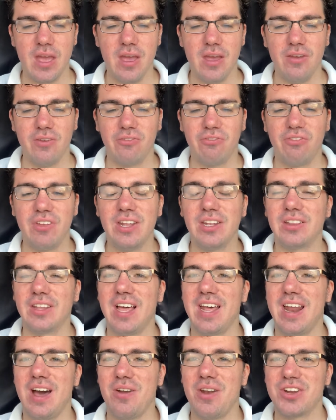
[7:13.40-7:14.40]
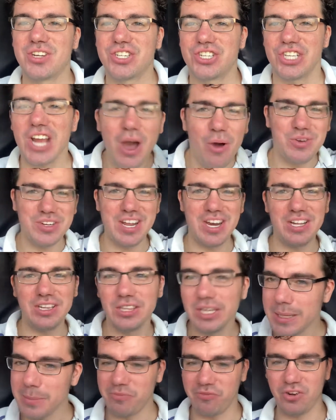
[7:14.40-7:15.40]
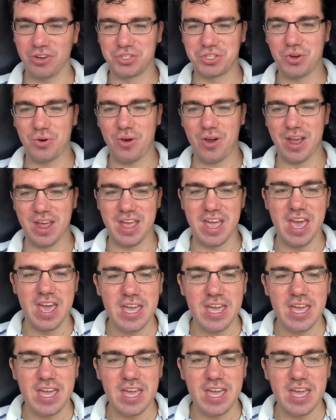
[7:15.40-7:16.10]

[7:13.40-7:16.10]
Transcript: Finn let out a shout and a leap for joy.